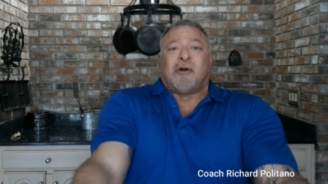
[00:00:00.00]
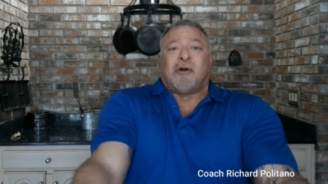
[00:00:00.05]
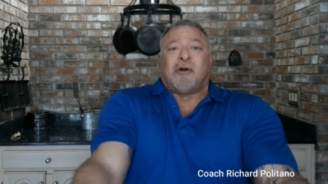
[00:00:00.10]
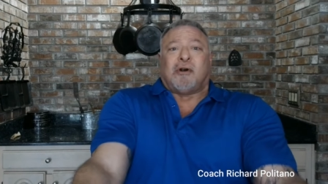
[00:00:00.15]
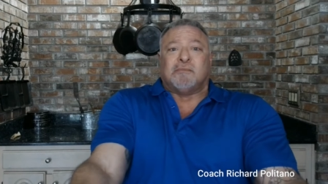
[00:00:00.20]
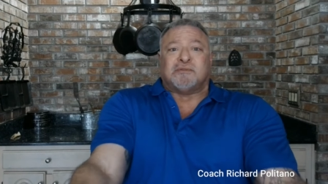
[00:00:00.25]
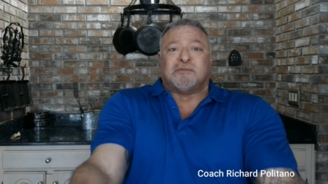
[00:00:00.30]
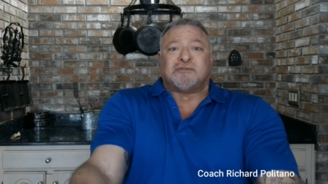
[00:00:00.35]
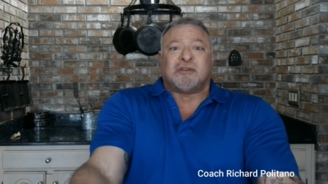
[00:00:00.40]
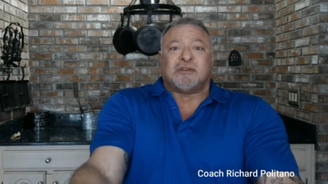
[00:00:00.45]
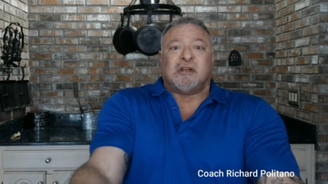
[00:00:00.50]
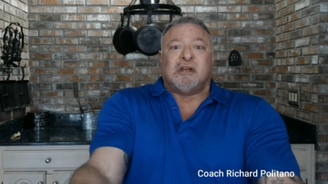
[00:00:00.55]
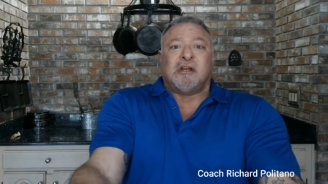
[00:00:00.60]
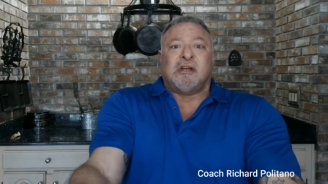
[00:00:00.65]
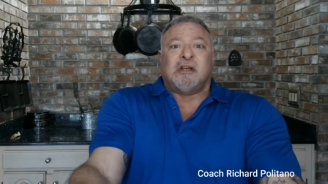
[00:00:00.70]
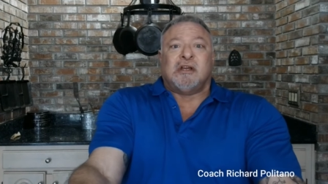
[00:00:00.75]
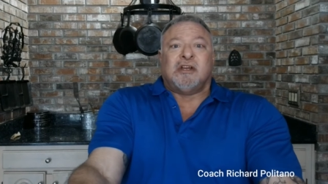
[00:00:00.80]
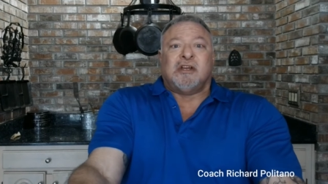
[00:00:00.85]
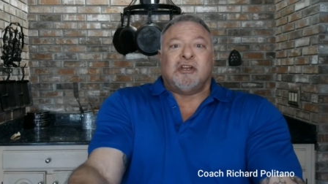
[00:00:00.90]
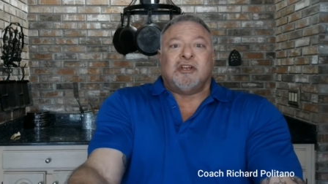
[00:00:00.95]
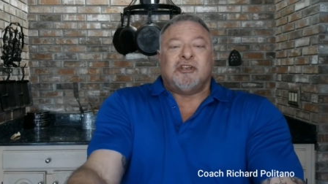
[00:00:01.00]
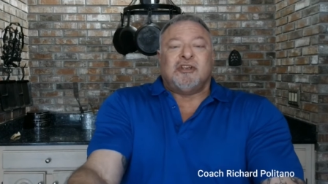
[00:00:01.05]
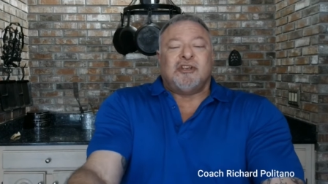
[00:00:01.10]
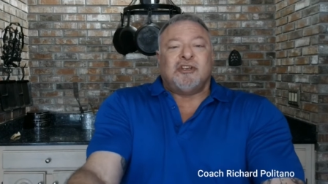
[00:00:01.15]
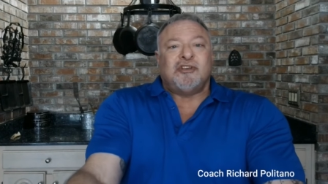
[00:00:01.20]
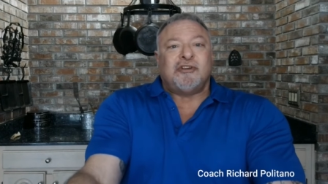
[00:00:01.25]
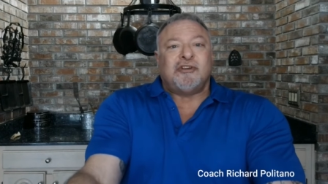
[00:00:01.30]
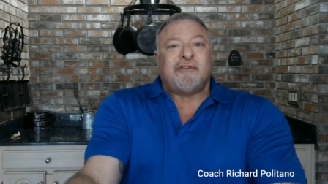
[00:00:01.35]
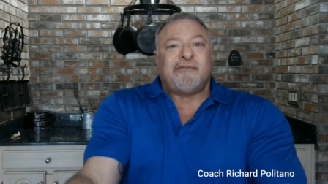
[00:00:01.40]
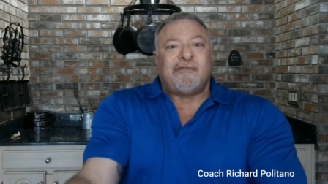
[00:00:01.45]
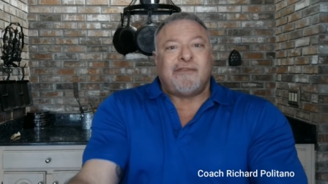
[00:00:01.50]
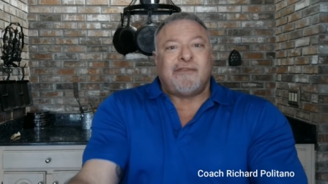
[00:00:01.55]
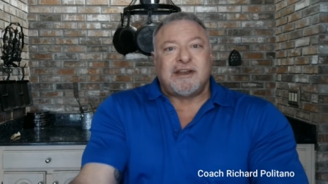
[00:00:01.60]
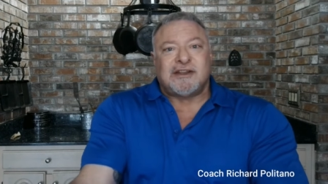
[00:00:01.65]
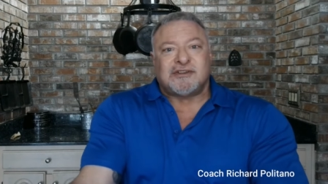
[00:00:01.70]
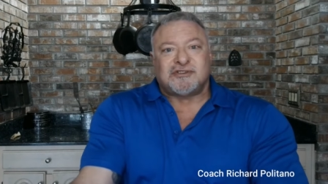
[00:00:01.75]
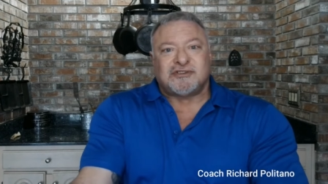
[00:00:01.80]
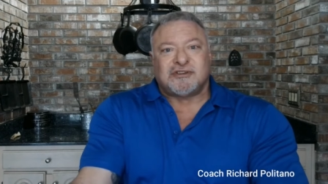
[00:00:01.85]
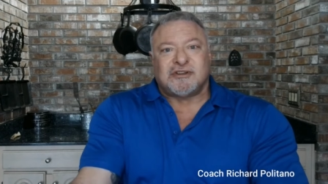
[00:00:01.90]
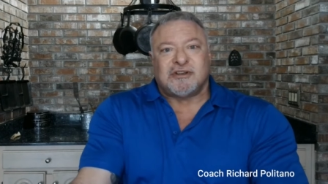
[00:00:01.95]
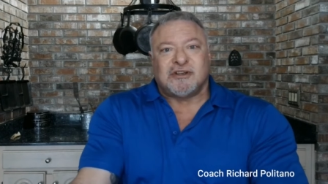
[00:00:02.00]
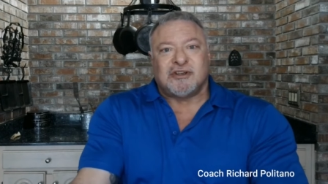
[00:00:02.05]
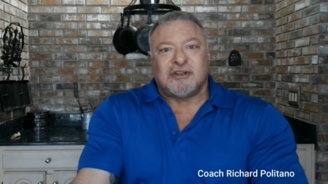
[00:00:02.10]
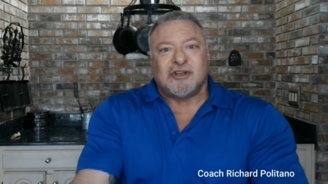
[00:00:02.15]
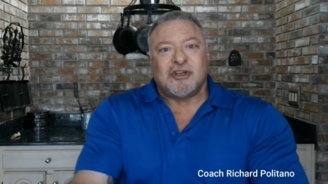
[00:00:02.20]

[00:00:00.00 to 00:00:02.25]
arms. You're finished.